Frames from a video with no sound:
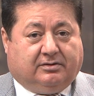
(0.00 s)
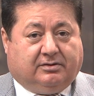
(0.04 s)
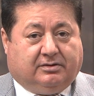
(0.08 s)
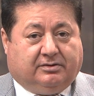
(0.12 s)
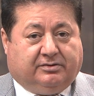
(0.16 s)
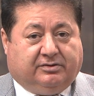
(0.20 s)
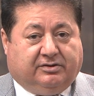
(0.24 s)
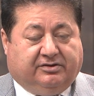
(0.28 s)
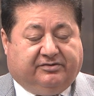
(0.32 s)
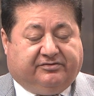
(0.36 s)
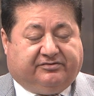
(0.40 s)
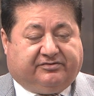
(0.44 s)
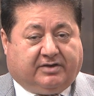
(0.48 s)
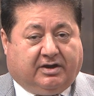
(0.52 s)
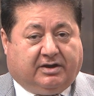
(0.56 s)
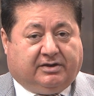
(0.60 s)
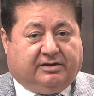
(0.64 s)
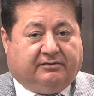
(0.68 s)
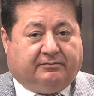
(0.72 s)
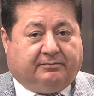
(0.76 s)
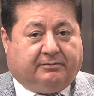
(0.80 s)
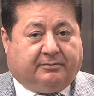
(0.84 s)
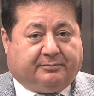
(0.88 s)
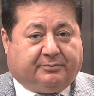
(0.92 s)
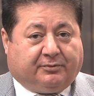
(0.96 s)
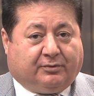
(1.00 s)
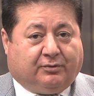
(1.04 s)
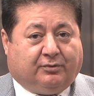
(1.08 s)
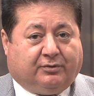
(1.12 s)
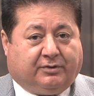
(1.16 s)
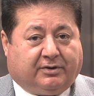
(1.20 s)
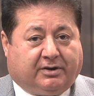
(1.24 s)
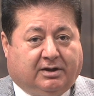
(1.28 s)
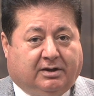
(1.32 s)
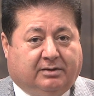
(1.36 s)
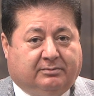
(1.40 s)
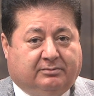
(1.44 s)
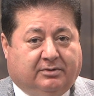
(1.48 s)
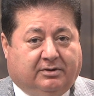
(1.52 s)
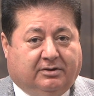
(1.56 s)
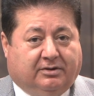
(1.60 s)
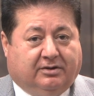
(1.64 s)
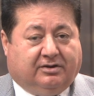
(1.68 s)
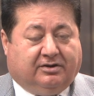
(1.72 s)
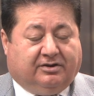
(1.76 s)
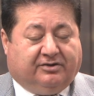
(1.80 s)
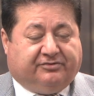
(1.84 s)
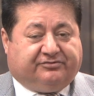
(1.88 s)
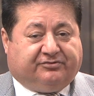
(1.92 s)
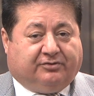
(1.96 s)
these kind of program,
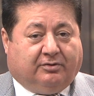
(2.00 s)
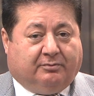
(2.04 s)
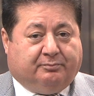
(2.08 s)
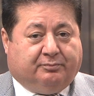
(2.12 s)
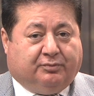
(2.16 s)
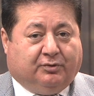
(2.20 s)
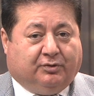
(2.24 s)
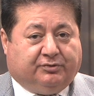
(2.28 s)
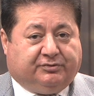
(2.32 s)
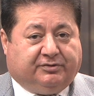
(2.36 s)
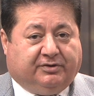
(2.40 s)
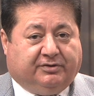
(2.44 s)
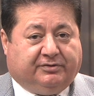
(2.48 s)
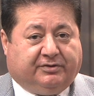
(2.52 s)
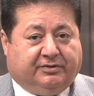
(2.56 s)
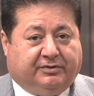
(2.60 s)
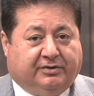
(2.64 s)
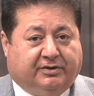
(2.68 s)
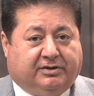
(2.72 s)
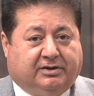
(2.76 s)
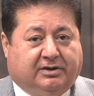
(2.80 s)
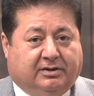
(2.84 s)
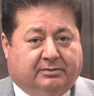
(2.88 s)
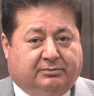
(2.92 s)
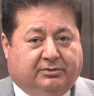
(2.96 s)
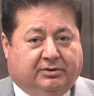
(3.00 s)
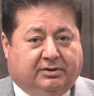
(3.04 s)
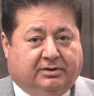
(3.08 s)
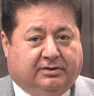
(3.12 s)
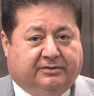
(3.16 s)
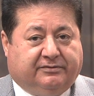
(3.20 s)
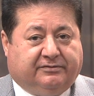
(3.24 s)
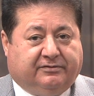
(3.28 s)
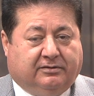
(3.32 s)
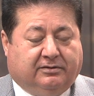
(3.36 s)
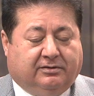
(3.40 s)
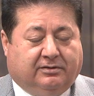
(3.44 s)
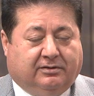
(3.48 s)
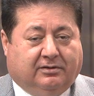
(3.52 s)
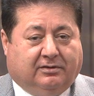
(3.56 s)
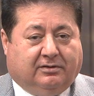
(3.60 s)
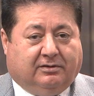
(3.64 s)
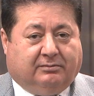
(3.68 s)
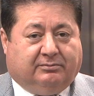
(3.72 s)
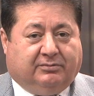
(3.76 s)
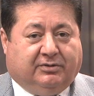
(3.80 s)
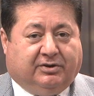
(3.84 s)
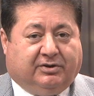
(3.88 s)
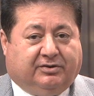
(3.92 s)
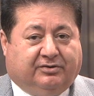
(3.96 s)
it's important to the community
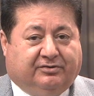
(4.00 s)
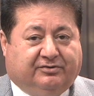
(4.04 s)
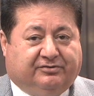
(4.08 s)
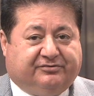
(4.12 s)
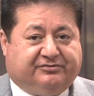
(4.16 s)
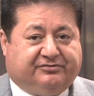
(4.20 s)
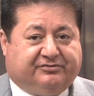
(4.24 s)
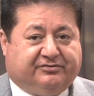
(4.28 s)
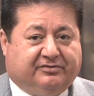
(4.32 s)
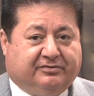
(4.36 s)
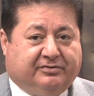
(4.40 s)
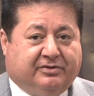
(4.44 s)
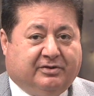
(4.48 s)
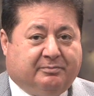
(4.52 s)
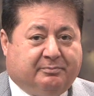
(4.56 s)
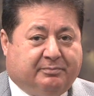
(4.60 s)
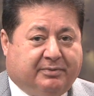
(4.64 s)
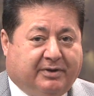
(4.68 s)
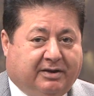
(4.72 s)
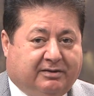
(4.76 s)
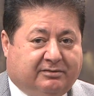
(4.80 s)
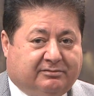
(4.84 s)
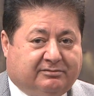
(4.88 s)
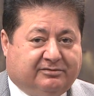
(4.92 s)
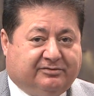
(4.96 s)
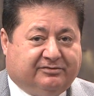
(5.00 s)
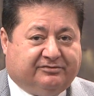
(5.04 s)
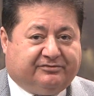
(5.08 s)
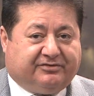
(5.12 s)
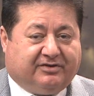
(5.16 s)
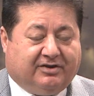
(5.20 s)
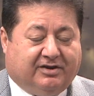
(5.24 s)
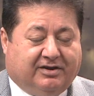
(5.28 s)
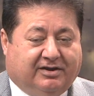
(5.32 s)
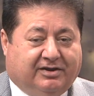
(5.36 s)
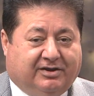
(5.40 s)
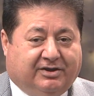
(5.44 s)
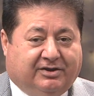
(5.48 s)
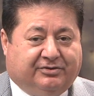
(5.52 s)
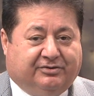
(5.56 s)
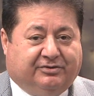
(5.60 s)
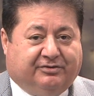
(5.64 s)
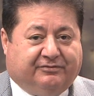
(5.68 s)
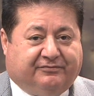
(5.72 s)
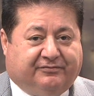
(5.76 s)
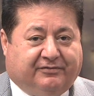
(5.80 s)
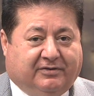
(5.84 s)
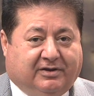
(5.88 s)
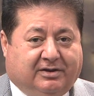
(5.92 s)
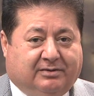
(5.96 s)
because the parents and
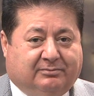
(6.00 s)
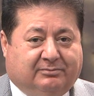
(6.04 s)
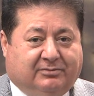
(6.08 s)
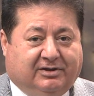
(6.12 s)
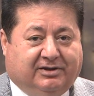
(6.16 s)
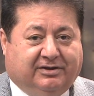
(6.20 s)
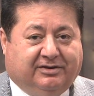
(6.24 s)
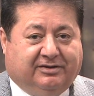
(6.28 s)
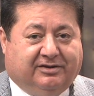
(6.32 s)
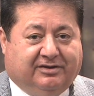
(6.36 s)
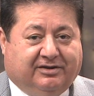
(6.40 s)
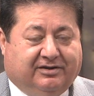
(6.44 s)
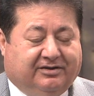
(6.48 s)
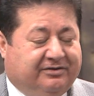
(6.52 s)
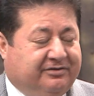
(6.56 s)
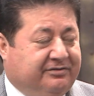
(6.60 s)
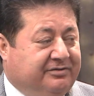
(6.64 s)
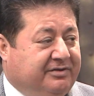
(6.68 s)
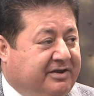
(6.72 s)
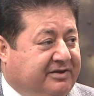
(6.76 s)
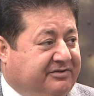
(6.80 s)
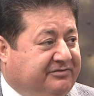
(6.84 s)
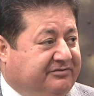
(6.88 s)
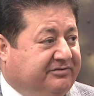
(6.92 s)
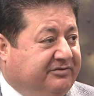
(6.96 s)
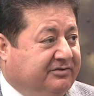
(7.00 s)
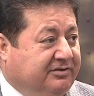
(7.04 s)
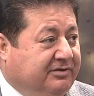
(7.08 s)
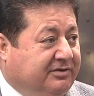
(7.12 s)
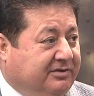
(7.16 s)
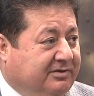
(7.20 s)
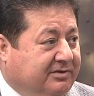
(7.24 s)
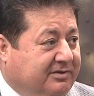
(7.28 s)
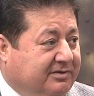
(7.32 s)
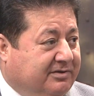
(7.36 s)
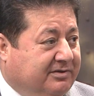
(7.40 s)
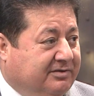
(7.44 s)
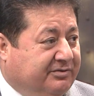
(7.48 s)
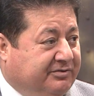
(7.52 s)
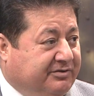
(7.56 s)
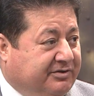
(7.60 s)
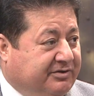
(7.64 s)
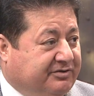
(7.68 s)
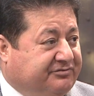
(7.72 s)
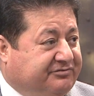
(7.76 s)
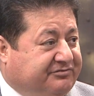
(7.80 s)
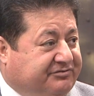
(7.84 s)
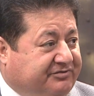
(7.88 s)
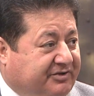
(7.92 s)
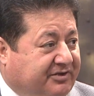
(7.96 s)
the family, they see
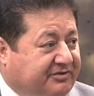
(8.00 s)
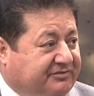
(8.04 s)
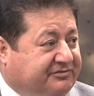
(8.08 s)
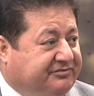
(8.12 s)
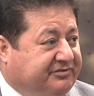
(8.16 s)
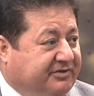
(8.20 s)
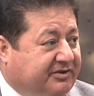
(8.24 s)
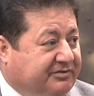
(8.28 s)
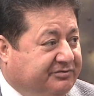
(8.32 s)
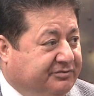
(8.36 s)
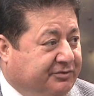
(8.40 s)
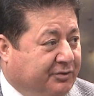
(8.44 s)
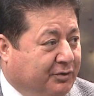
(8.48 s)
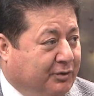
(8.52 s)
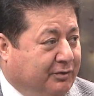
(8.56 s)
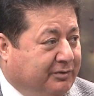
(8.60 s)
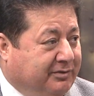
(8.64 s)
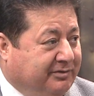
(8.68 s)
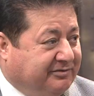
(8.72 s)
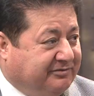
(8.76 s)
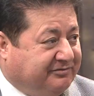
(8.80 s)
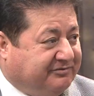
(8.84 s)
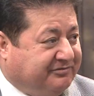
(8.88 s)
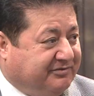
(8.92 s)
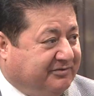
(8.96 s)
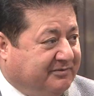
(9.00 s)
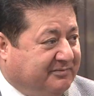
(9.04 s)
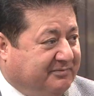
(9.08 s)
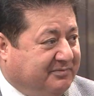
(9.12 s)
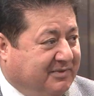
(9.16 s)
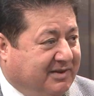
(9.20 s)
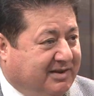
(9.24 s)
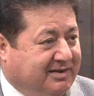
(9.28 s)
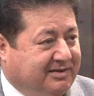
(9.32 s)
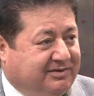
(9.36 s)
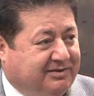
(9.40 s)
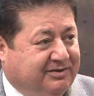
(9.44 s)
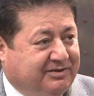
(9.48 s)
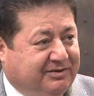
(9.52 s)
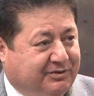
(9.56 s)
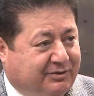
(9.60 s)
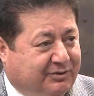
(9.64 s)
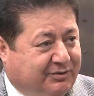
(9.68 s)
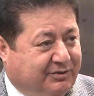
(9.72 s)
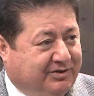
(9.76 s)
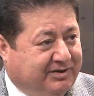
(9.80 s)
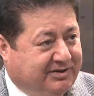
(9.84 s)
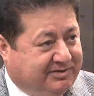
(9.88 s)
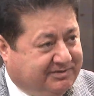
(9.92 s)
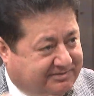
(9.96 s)
their sons and daughters, you
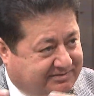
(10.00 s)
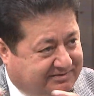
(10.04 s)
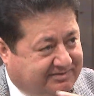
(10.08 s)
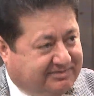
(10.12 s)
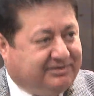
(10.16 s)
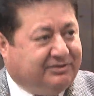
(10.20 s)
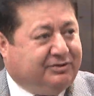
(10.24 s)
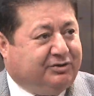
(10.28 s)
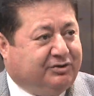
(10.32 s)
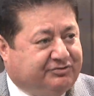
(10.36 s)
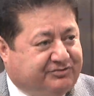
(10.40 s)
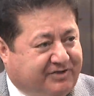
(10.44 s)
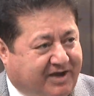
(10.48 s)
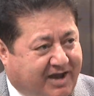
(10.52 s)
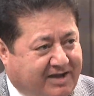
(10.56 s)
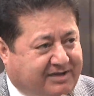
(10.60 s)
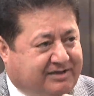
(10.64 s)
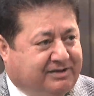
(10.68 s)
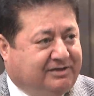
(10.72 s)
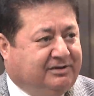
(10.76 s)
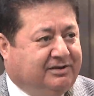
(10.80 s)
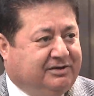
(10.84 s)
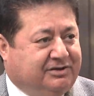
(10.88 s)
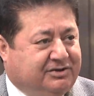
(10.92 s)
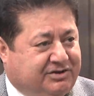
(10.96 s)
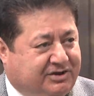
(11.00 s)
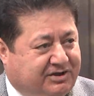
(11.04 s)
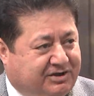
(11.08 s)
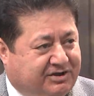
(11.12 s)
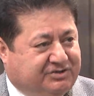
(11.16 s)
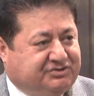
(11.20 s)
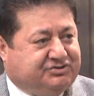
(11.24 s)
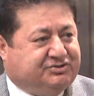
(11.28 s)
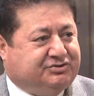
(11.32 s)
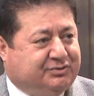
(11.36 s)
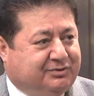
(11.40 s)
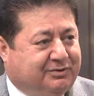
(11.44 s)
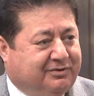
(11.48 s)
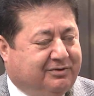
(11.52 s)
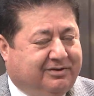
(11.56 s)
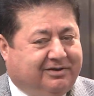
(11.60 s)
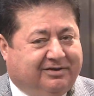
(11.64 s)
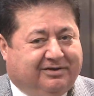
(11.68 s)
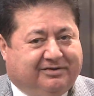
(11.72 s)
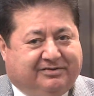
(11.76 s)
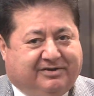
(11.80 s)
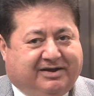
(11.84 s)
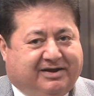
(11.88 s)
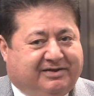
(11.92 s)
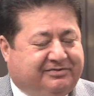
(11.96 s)
know, tackling issue
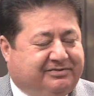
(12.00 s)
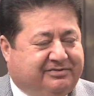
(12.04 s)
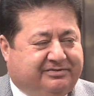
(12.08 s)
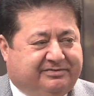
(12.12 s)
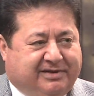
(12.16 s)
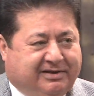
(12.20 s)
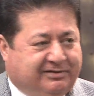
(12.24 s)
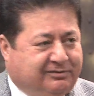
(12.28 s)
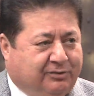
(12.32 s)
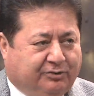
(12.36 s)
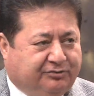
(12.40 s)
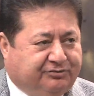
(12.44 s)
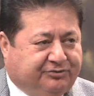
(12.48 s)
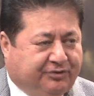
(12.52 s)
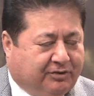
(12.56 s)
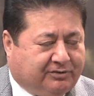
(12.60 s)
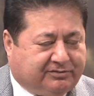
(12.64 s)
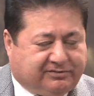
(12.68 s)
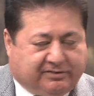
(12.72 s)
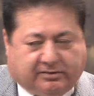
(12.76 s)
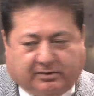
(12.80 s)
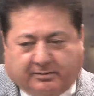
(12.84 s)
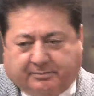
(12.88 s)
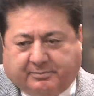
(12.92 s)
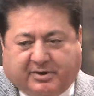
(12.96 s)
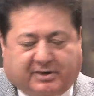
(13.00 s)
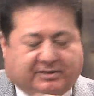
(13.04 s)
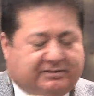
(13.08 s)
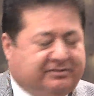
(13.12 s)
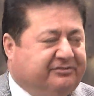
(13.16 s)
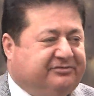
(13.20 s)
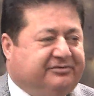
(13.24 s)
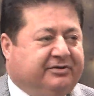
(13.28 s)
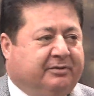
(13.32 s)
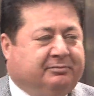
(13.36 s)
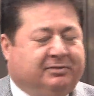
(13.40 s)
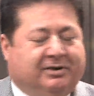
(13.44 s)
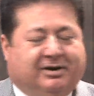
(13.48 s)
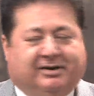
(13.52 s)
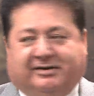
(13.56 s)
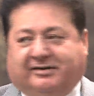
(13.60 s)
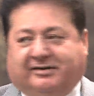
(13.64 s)
that they don't talk to the parents about.